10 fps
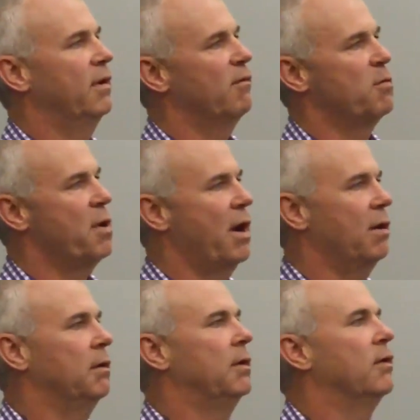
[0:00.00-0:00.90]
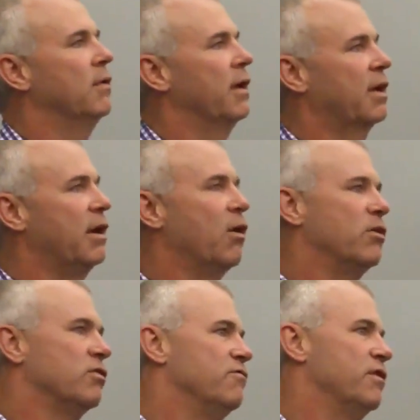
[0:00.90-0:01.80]
of a parent, you know, like, I know
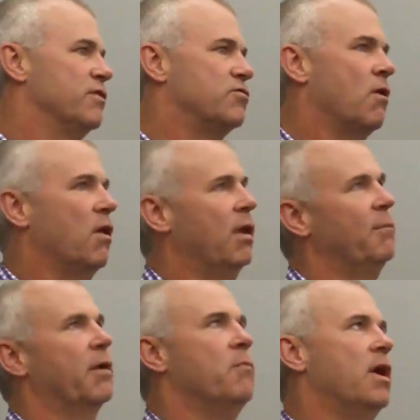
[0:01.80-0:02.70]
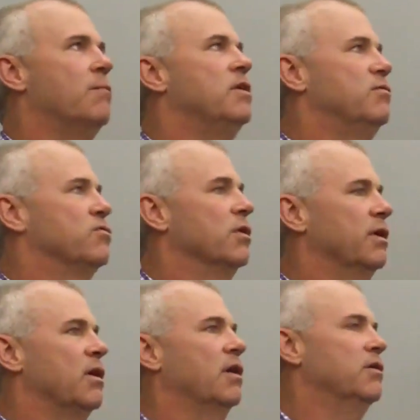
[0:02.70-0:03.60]
he's on Vivitrol, I'm like, maybe he's really
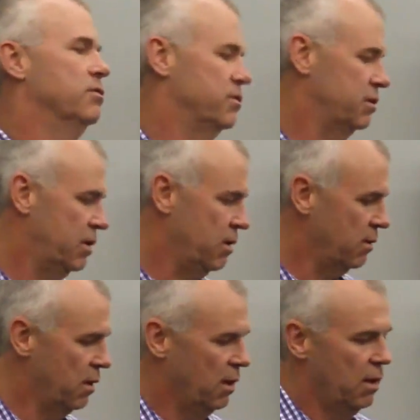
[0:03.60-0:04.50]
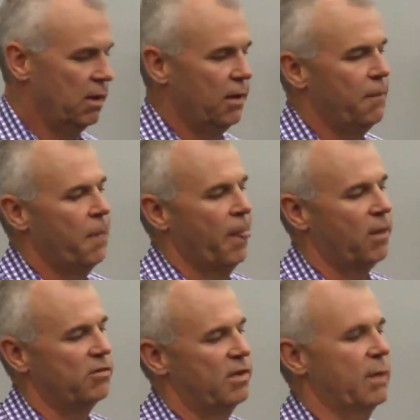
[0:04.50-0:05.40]
not using, you know,
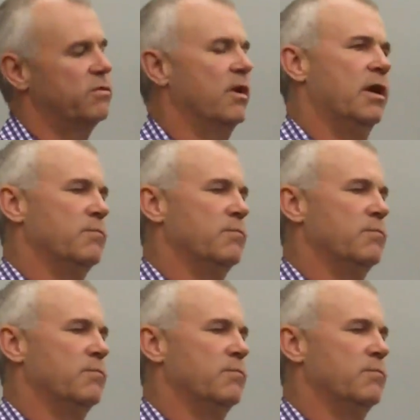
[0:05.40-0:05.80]
because he kept saying,